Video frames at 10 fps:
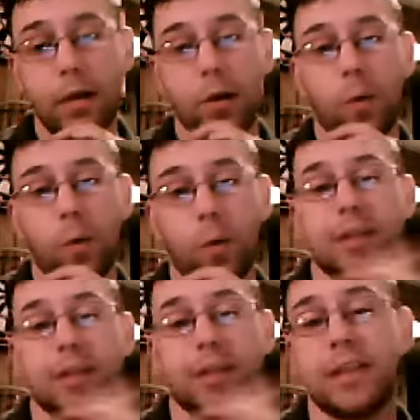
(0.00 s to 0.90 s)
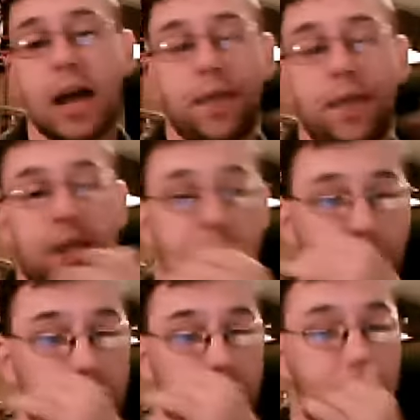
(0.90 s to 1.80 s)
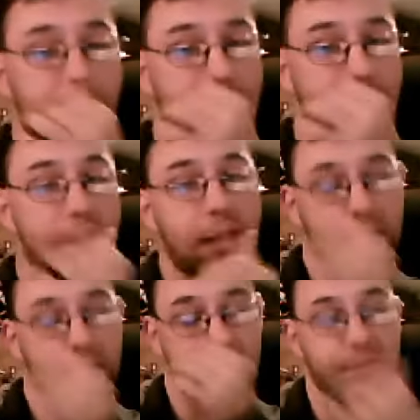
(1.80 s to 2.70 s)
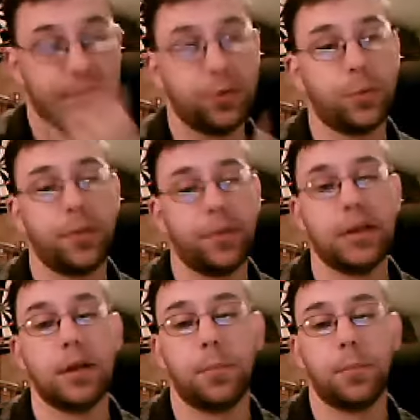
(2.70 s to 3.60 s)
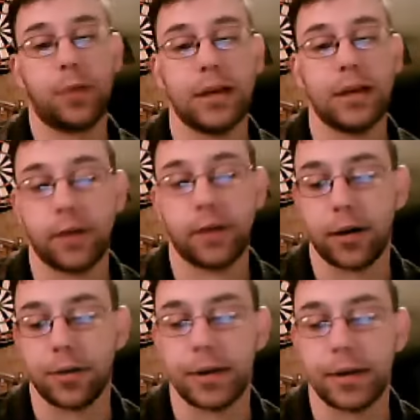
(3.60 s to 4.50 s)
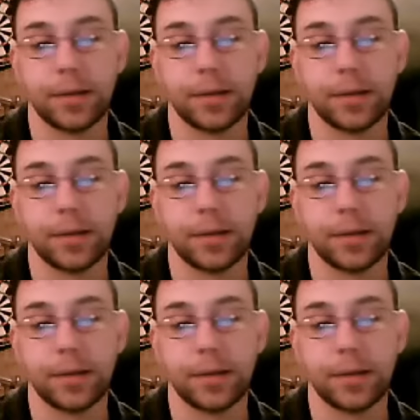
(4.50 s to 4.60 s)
or pressing the diaphragm too firmly into the brachial artery.